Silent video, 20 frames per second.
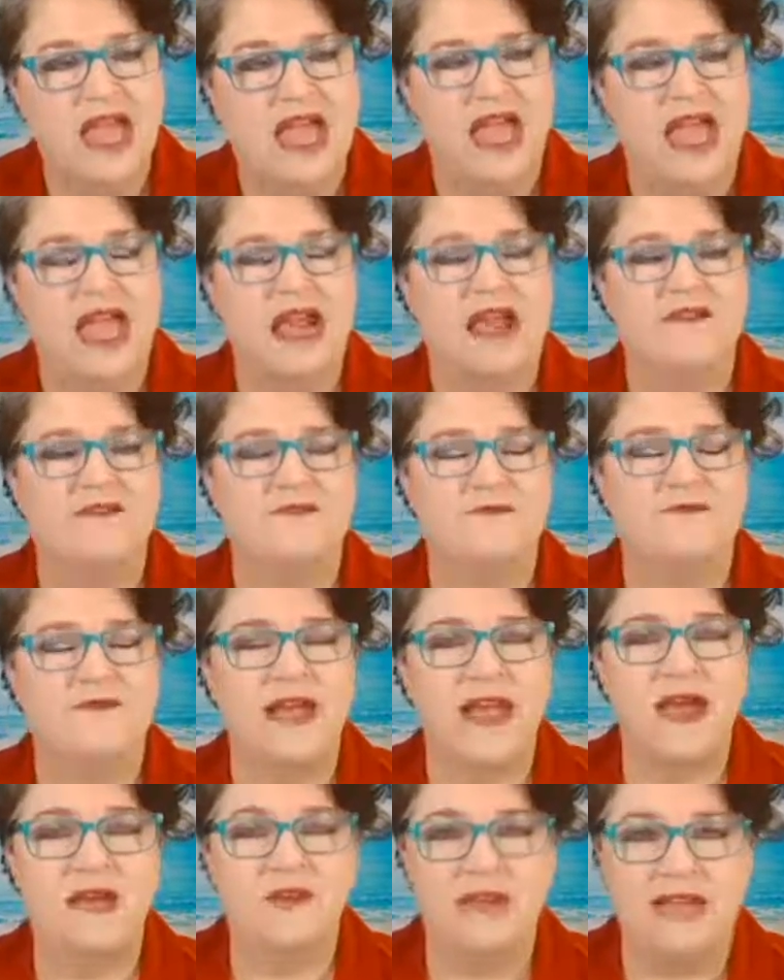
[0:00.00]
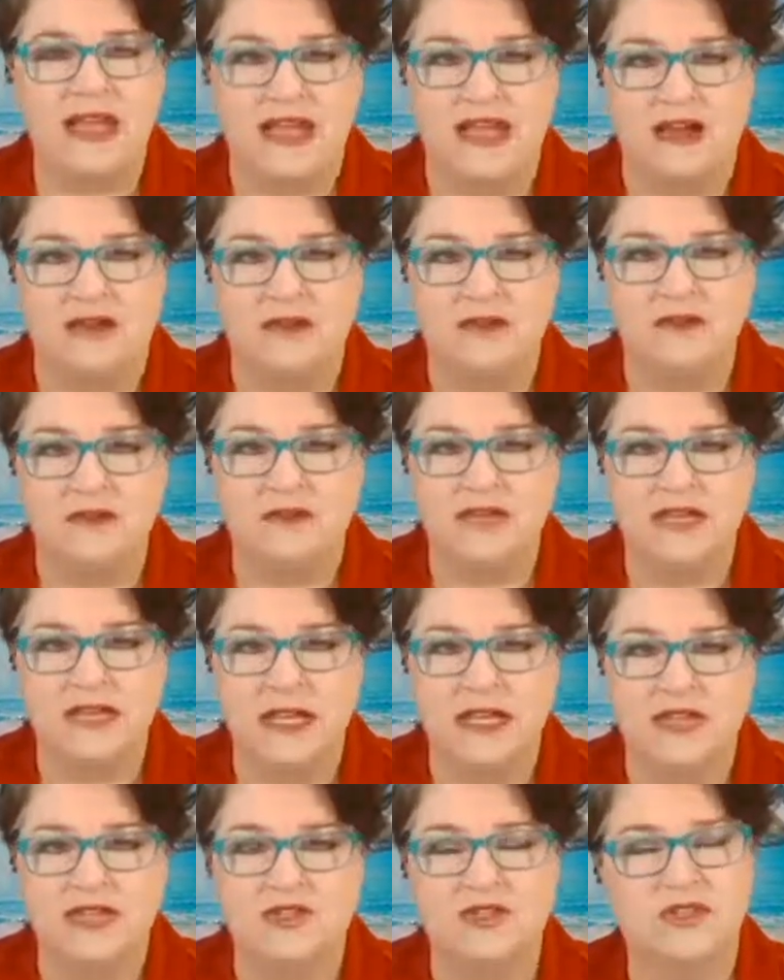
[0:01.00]
And I found out,
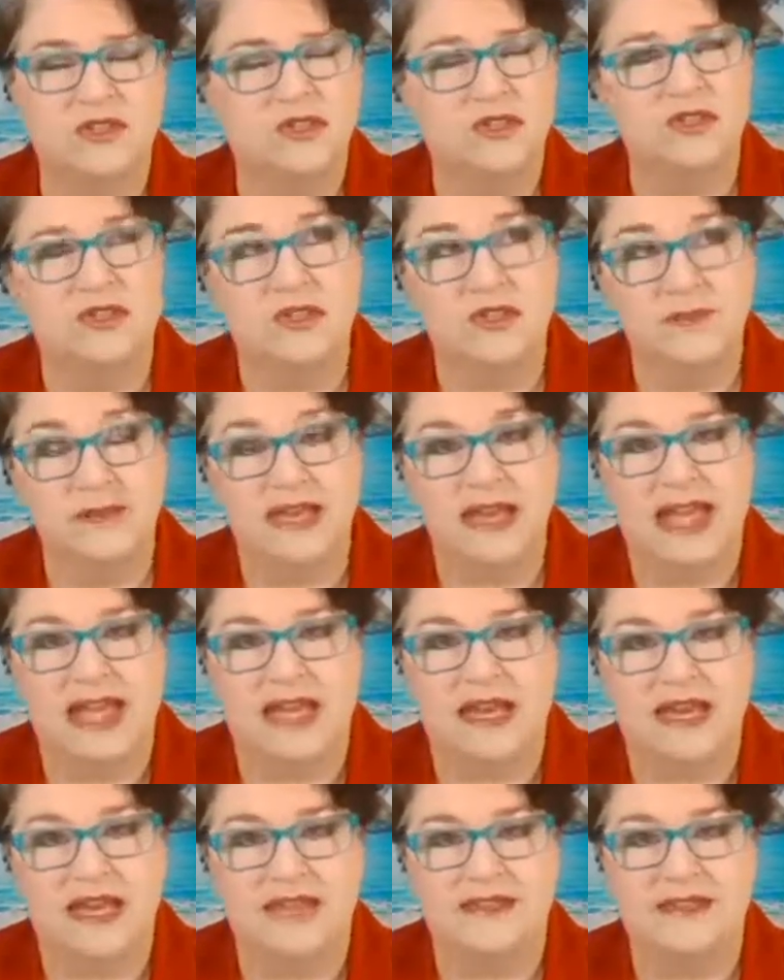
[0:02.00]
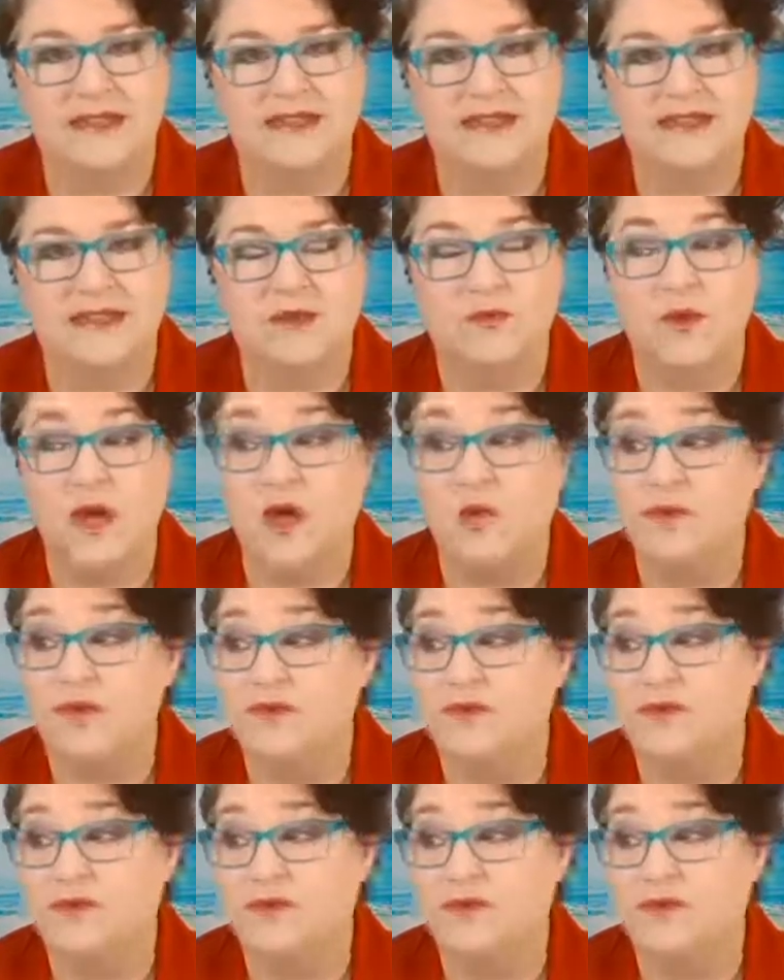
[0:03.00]
I took it to the mechanic, and they said, well,